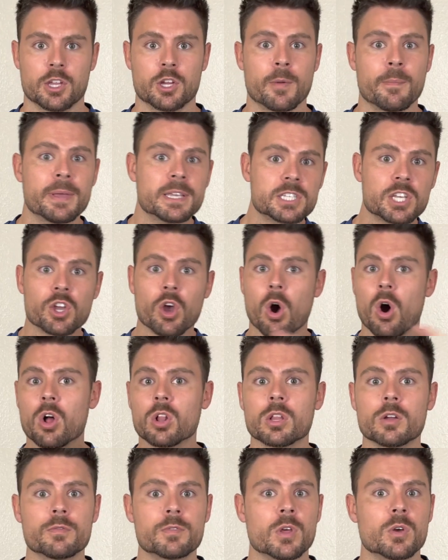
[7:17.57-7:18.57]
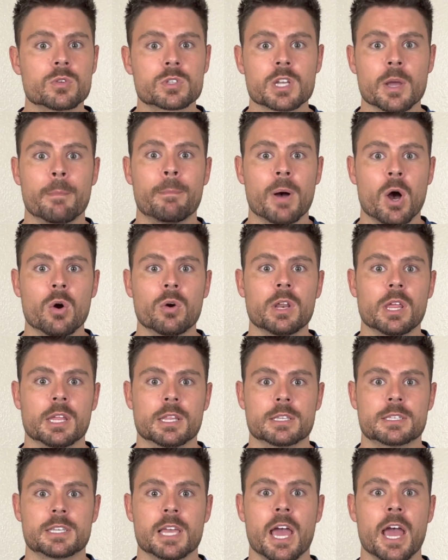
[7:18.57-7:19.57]
You're missing all of those
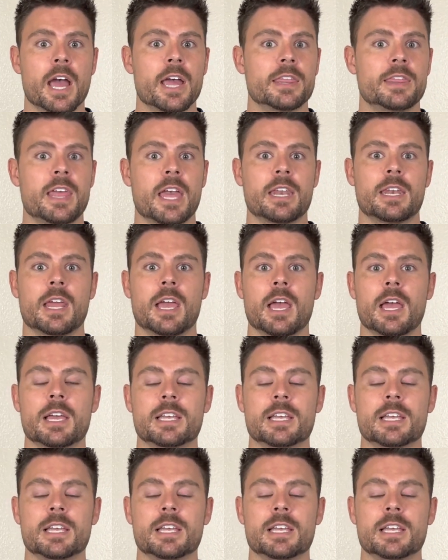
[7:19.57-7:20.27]
components that